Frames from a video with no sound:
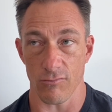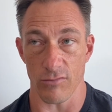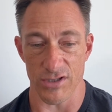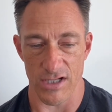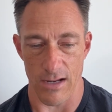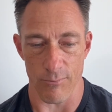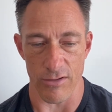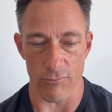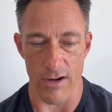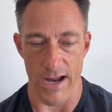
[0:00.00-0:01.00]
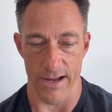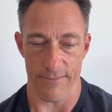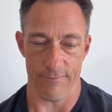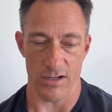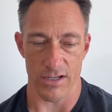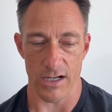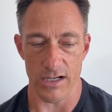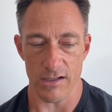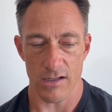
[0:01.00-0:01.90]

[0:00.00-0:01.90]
which can be rare, okay?